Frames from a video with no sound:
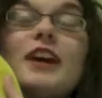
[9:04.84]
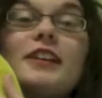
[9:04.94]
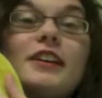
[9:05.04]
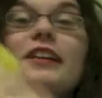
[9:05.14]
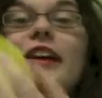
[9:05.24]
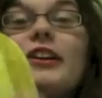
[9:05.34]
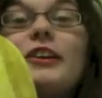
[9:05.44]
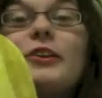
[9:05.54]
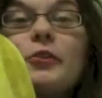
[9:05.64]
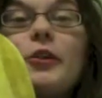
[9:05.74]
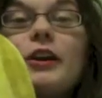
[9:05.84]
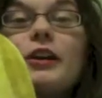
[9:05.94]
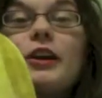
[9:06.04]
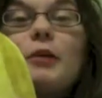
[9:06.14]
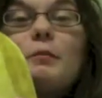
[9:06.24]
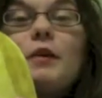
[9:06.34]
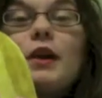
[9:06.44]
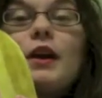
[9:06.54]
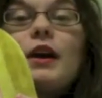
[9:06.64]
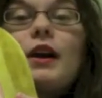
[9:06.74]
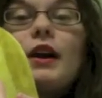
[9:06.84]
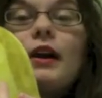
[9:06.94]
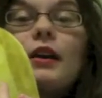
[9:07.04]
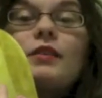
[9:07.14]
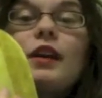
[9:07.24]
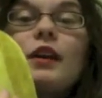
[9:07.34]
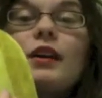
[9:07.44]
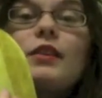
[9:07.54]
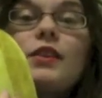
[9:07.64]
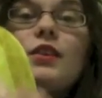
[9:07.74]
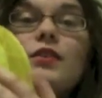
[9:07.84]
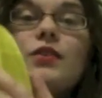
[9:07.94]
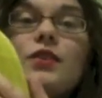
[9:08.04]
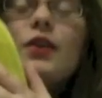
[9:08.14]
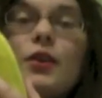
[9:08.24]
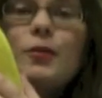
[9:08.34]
Eddie growing up, and I got this um,